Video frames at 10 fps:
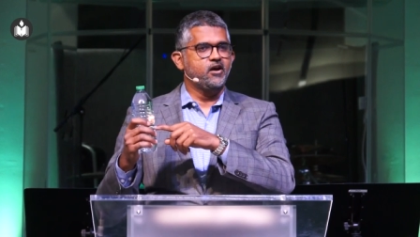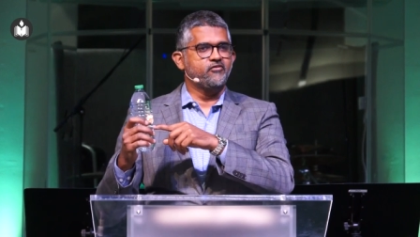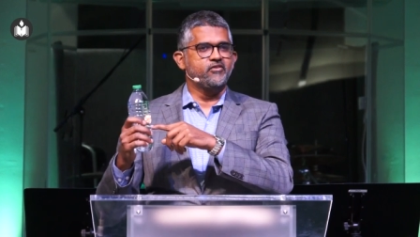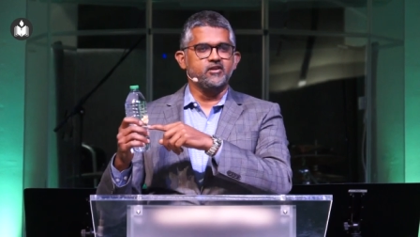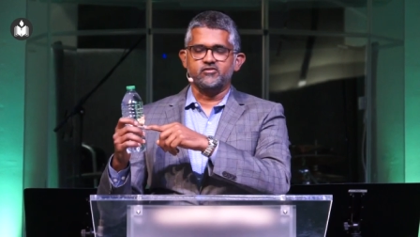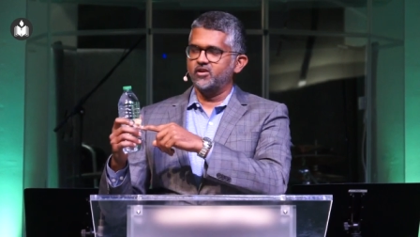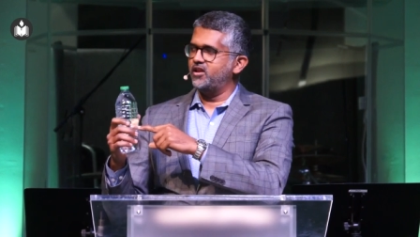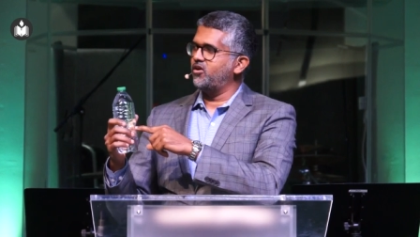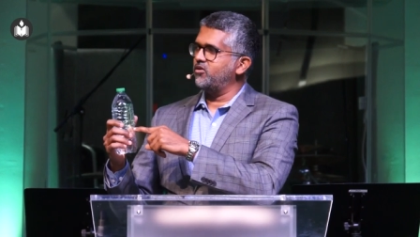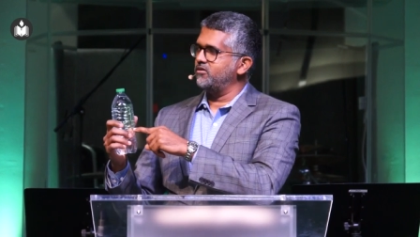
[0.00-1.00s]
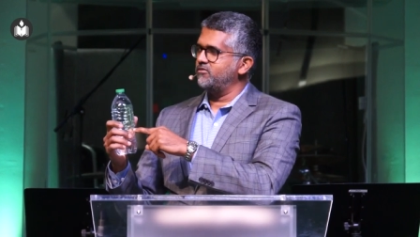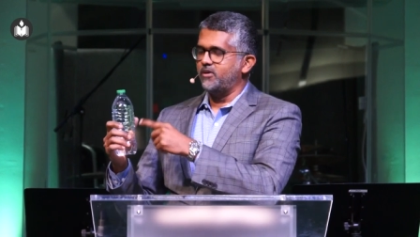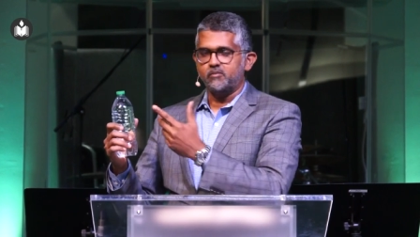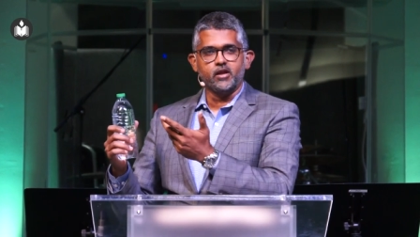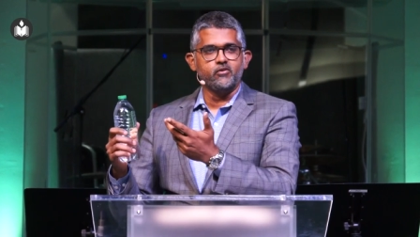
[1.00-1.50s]
uh, feels really old.
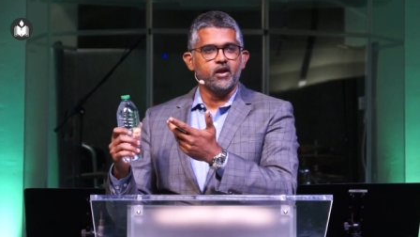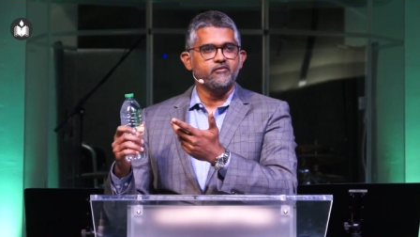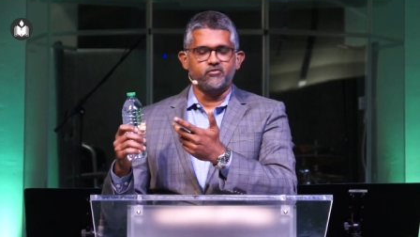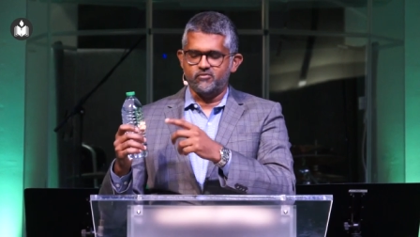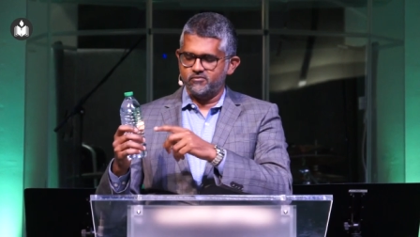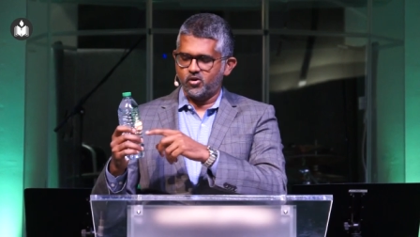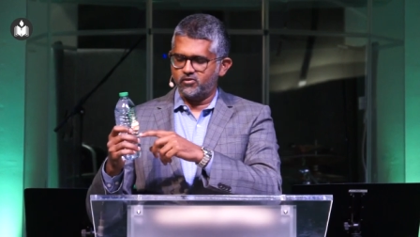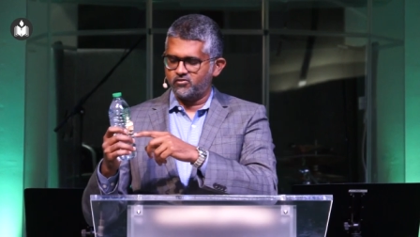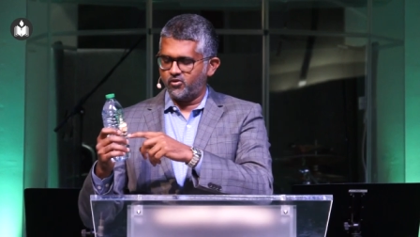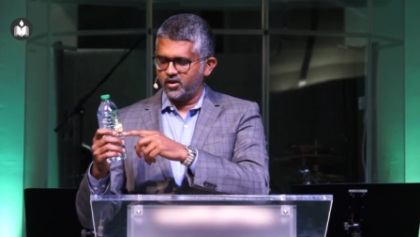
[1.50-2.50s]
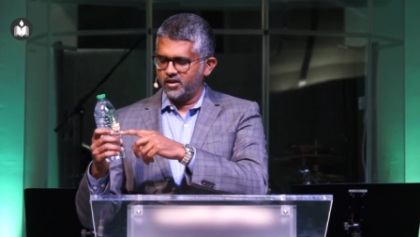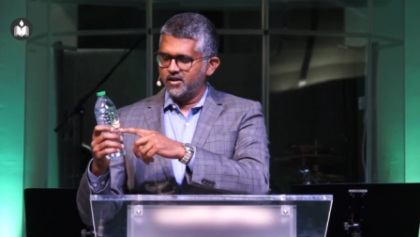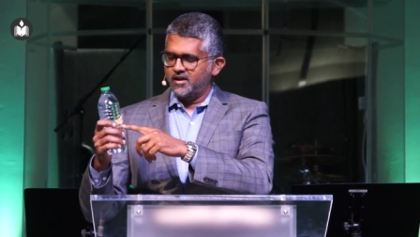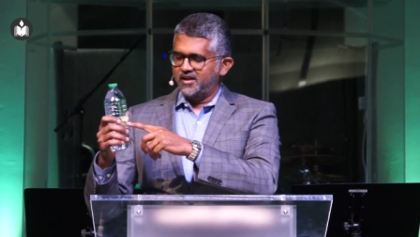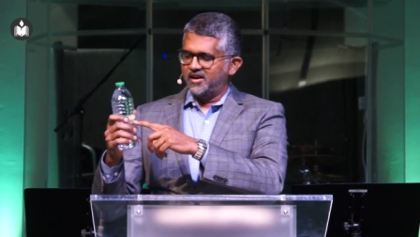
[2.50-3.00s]
Oh, by the way, I'm over forty,
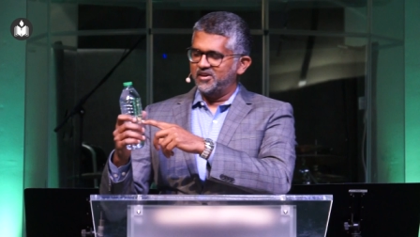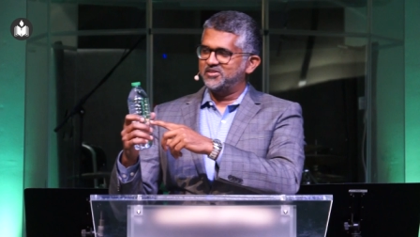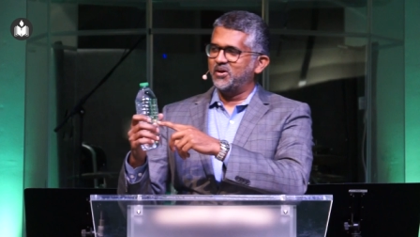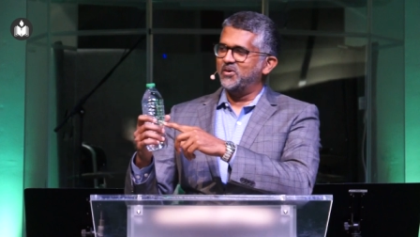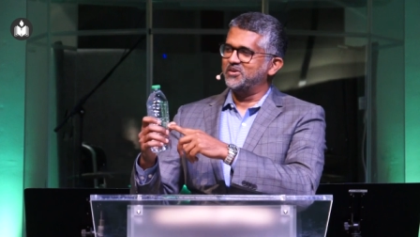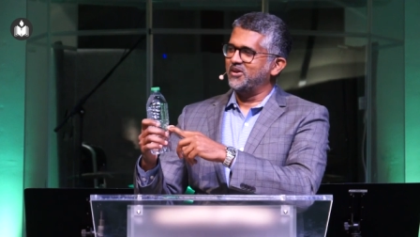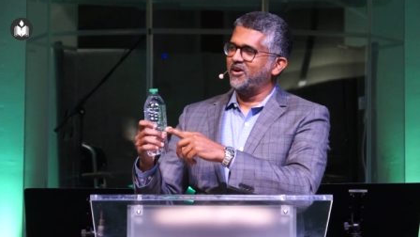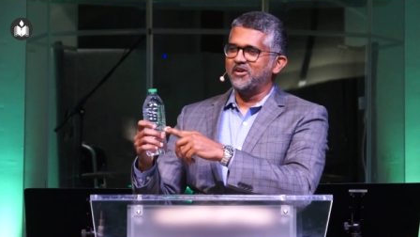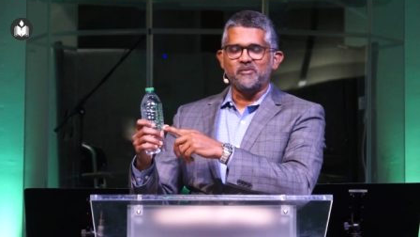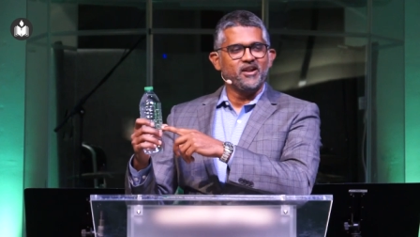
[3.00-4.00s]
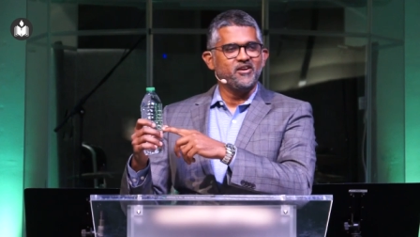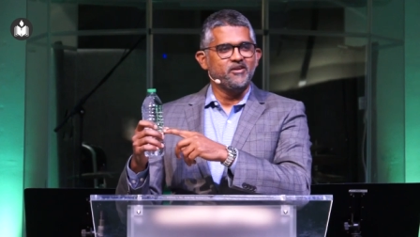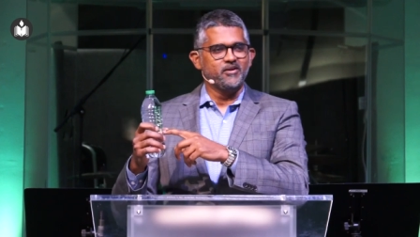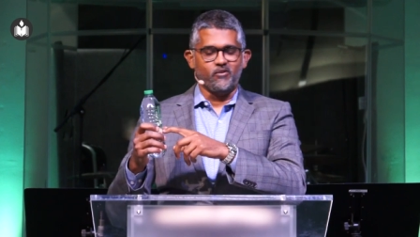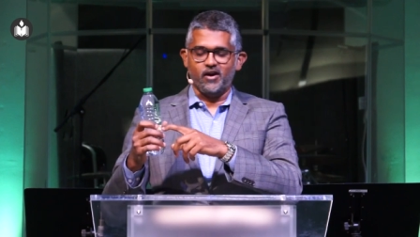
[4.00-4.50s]
uh, so, so you all might
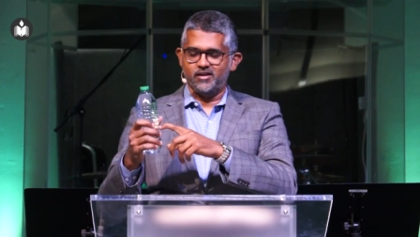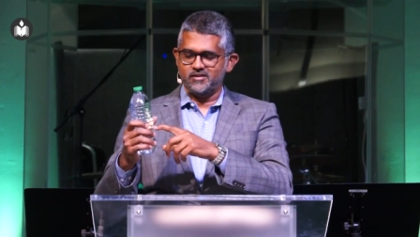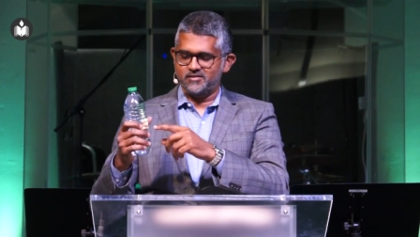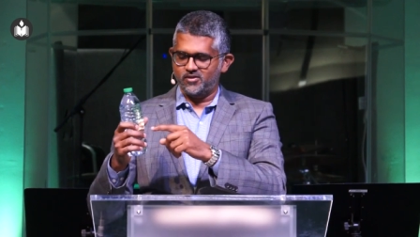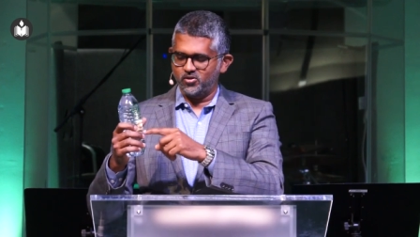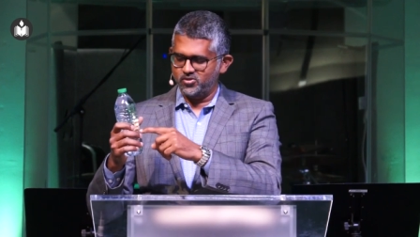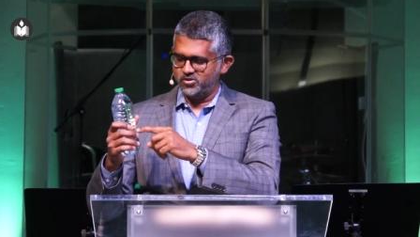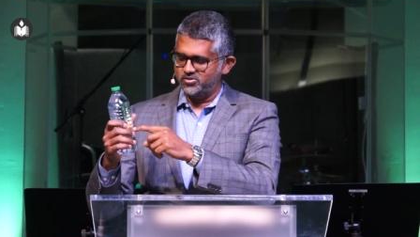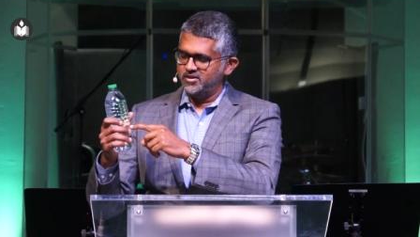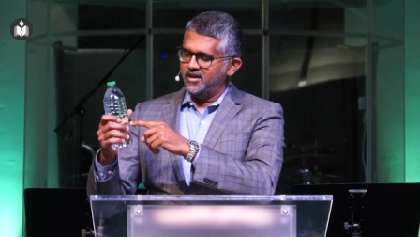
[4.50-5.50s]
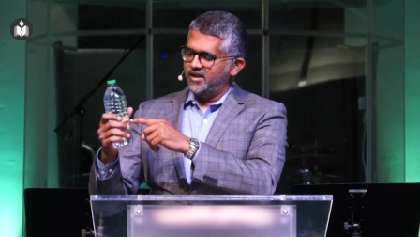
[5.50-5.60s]
look at me, wow, that's an old dude.